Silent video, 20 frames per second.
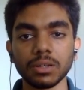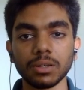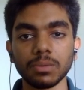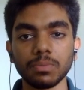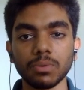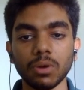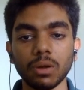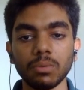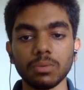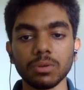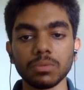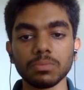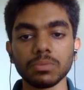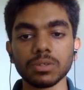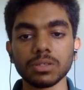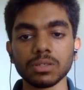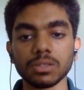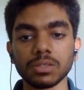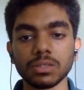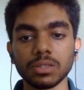problem
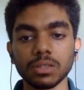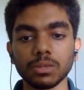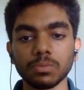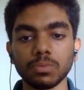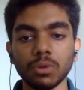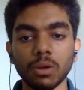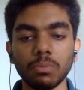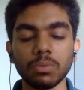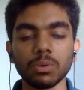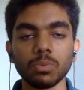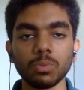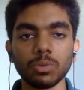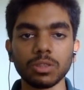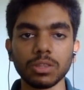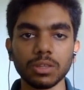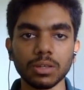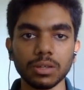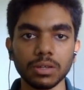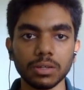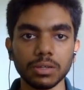is the problem
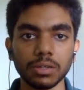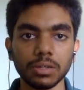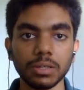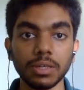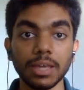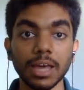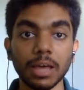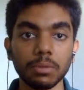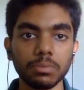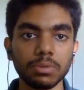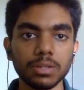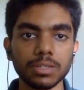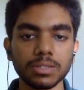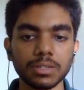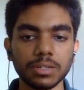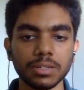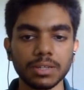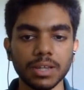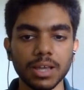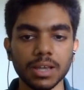with YAML
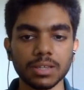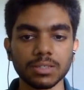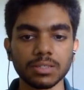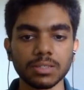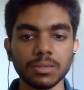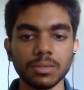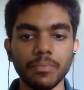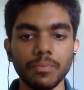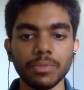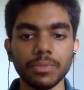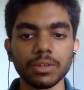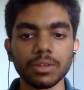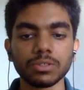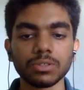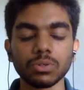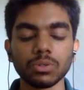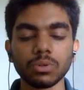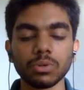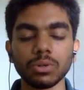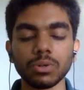syntax.
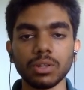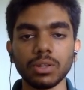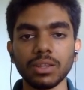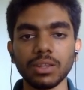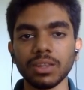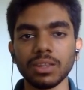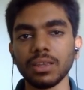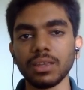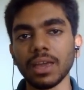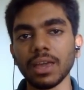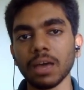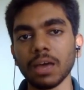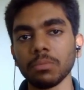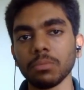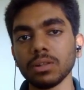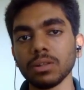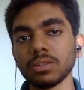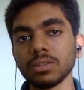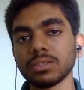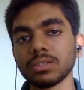So in the
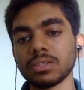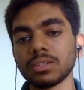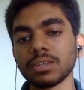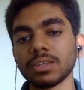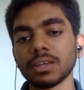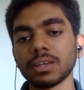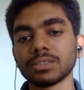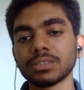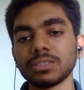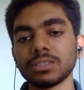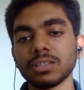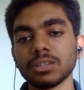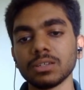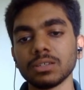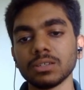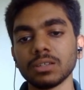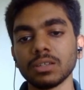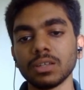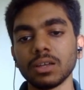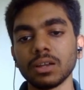YAML syntax,
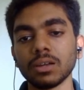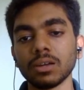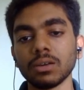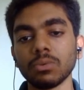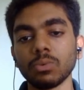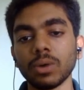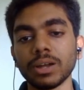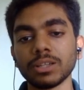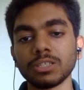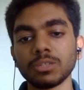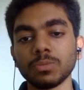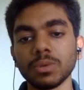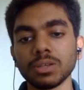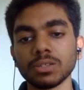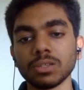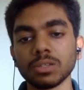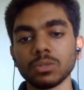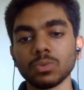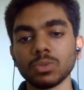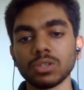there are white
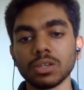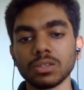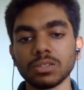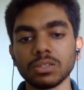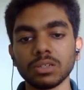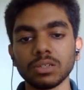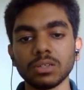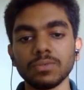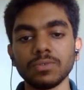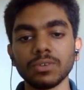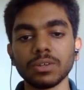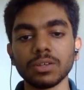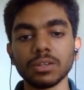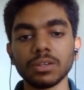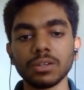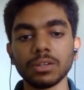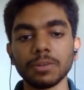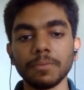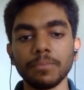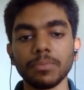spaces which are
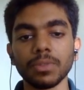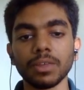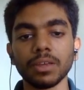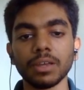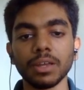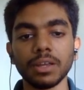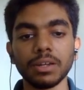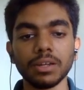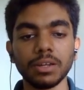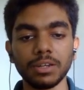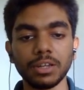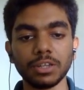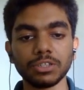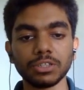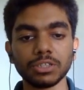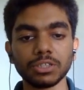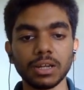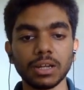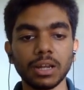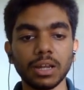significant.
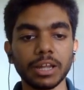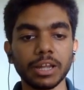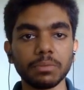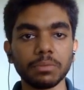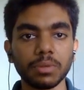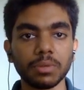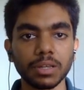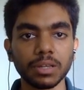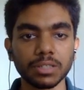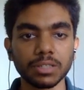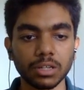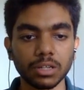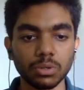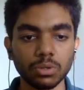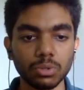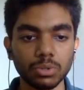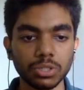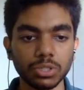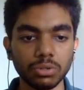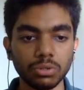Indentation and line breaks are
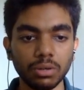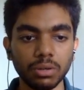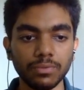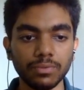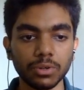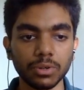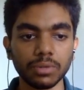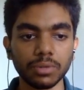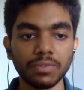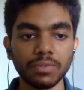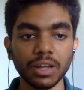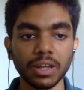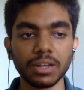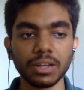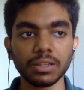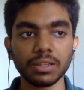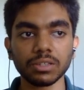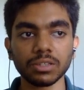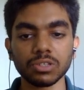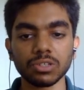crucial for
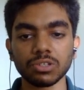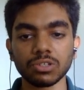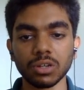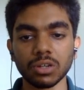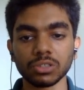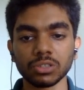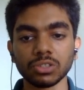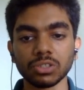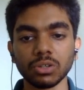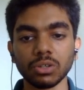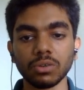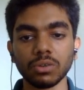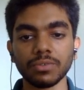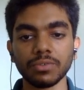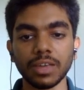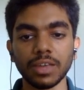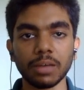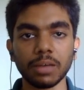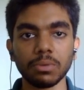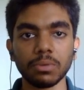defining the structure of
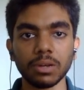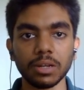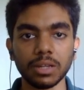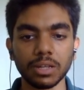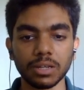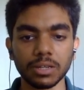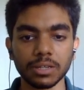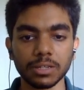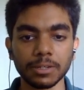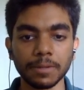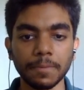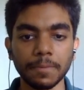YAML data.